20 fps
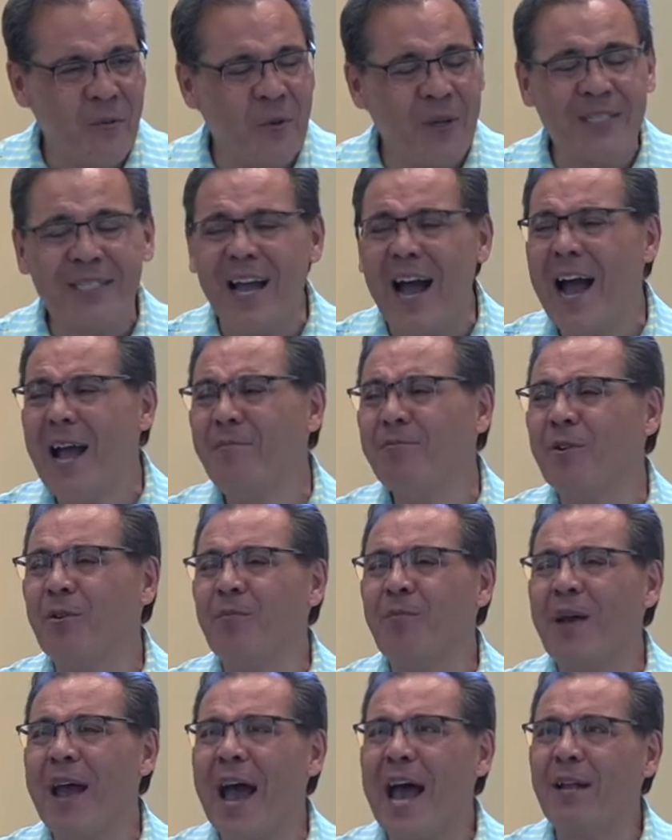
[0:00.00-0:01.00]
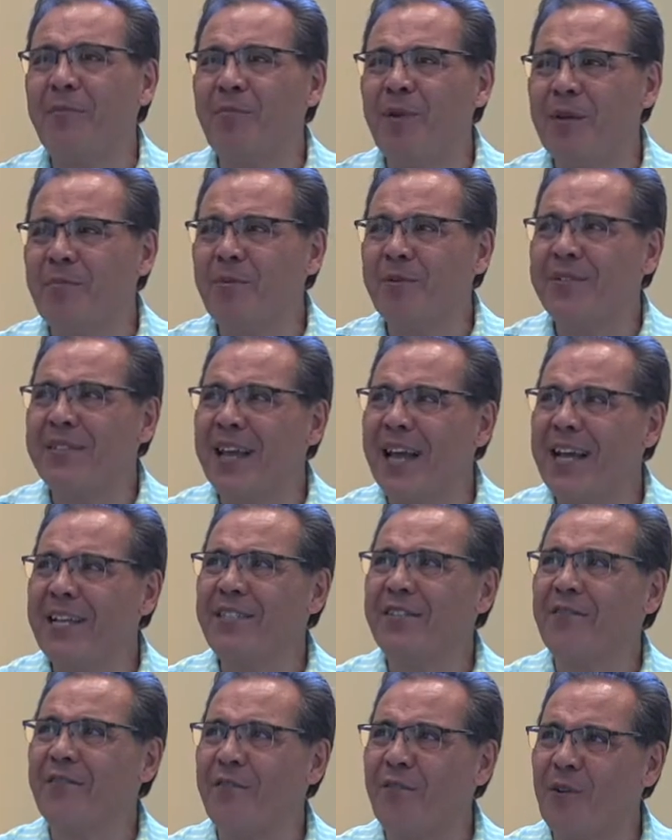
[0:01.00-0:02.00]
When times are bad, people
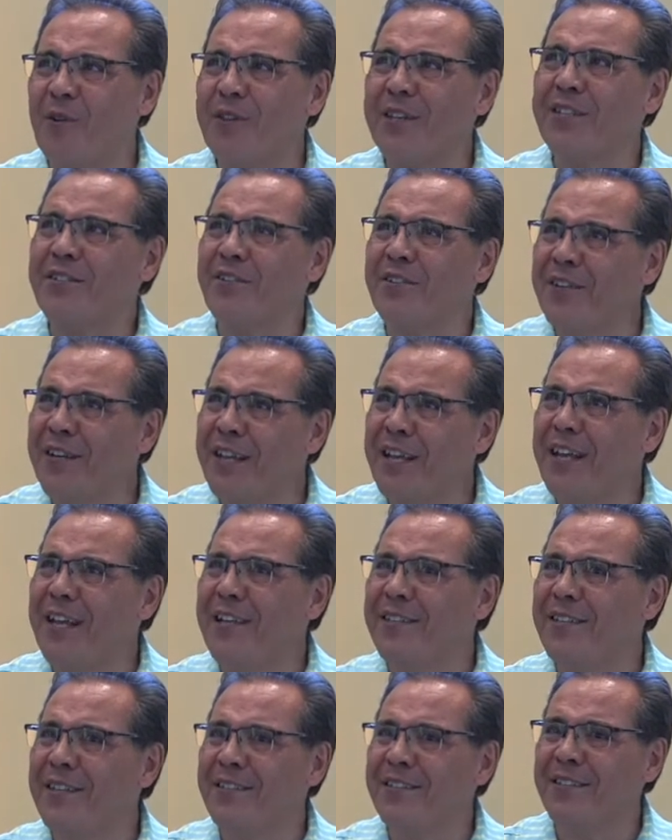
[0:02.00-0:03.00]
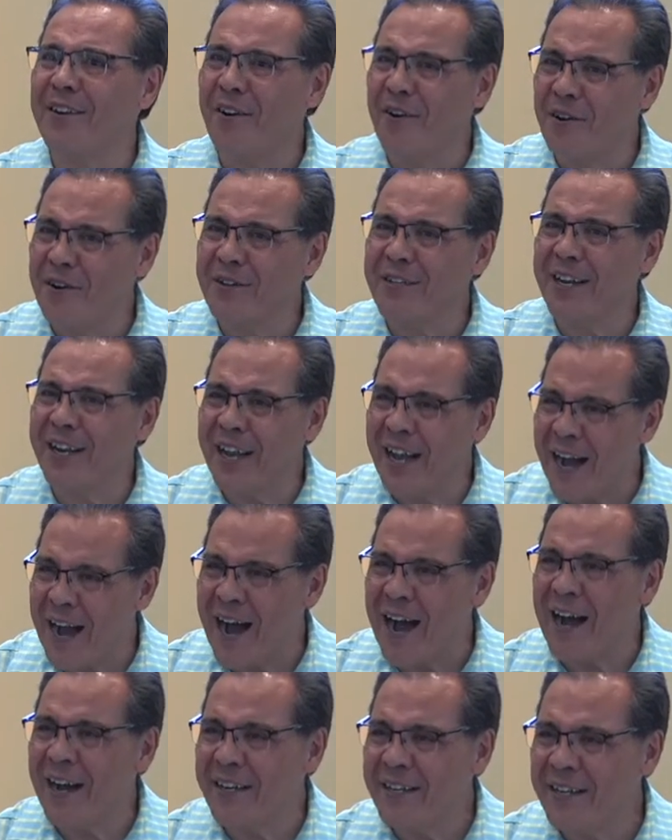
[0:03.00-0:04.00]
tend to fall on their knees and turn to
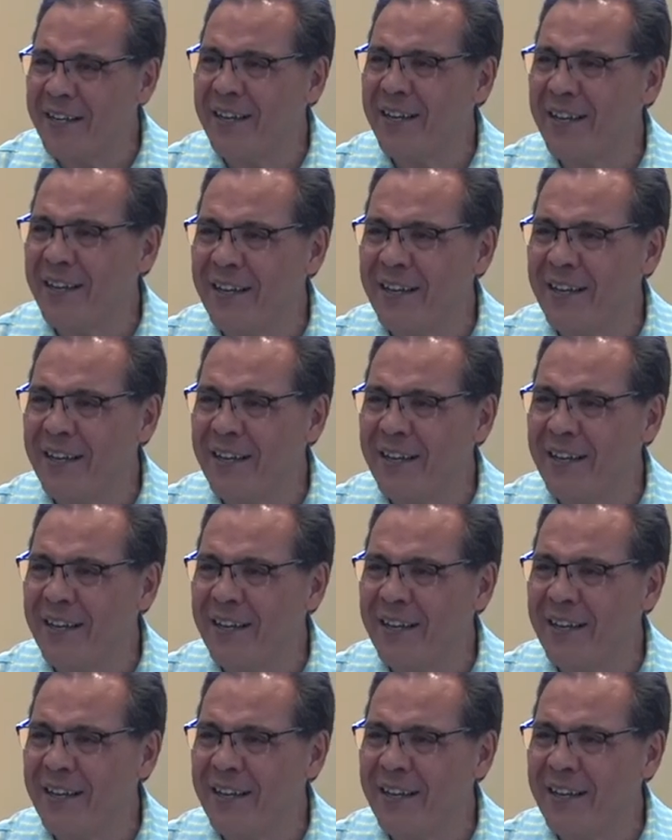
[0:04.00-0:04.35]
God.